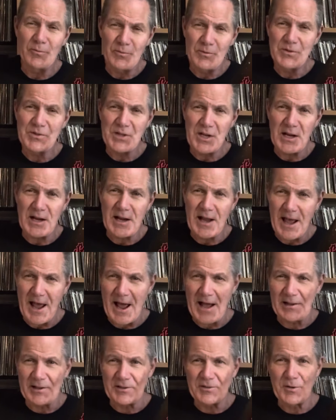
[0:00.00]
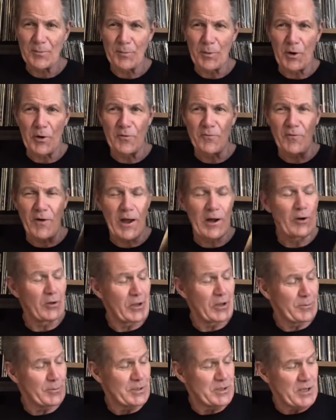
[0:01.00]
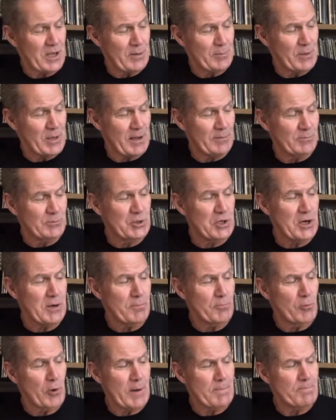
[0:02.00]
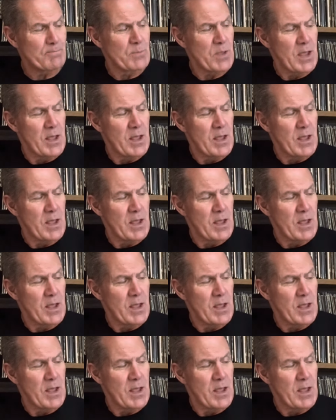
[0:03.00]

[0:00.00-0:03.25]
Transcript: seen Alex at Beer and Vinyl imitate me, I'm cheap, right?